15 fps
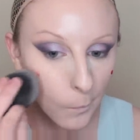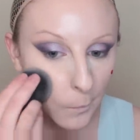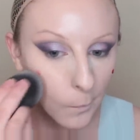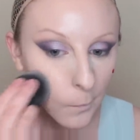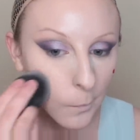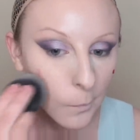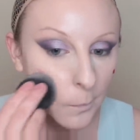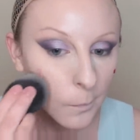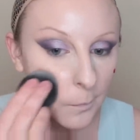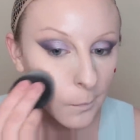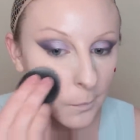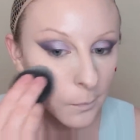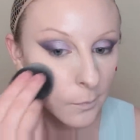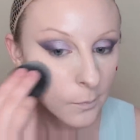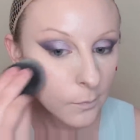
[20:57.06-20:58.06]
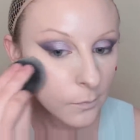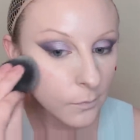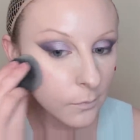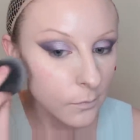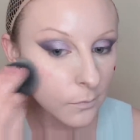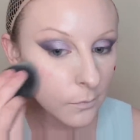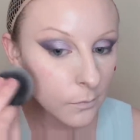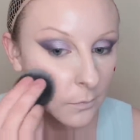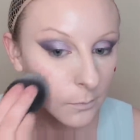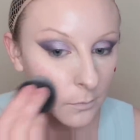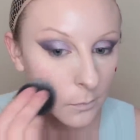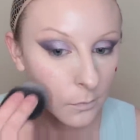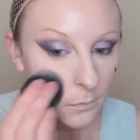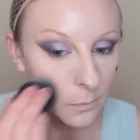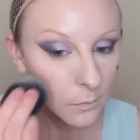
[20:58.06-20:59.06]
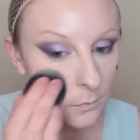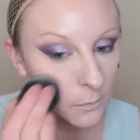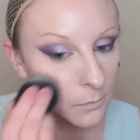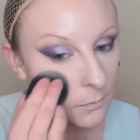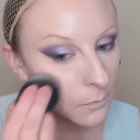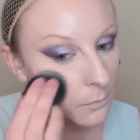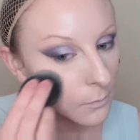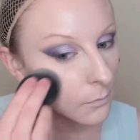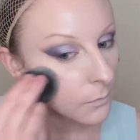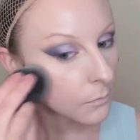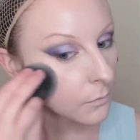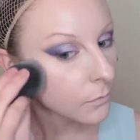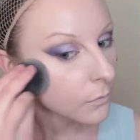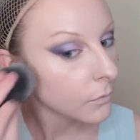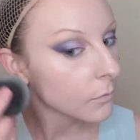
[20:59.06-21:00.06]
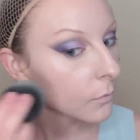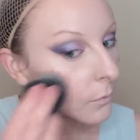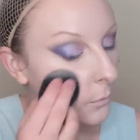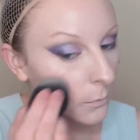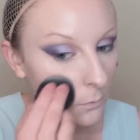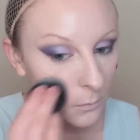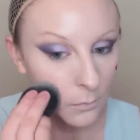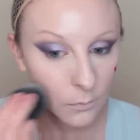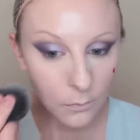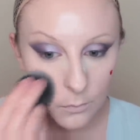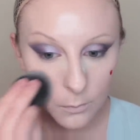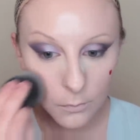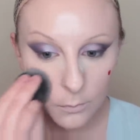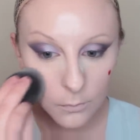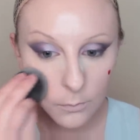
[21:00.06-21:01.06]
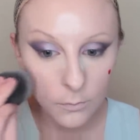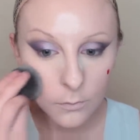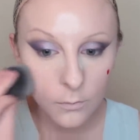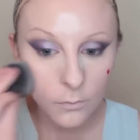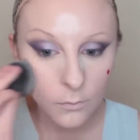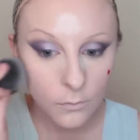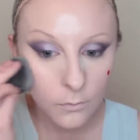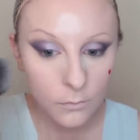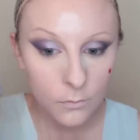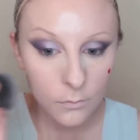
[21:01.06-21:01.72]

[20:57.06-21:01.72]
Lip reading: No one is speaking in this clip.